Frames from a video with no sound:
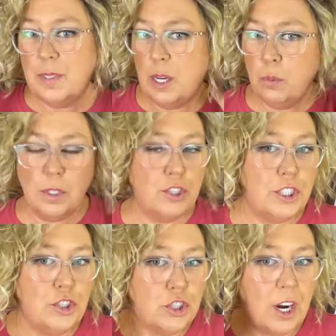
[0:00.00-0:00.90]
And when
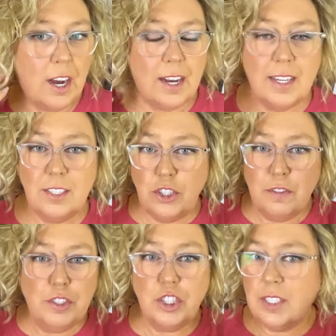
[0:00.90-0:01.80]
she dries, you've
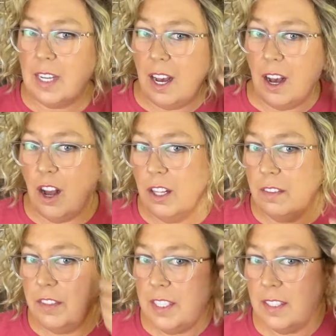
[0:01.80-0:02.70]
just got all
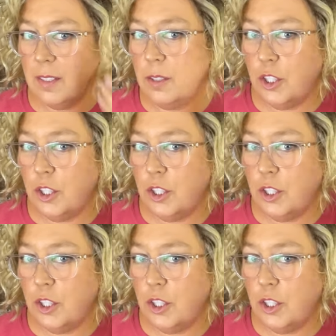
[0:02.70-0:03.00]
of these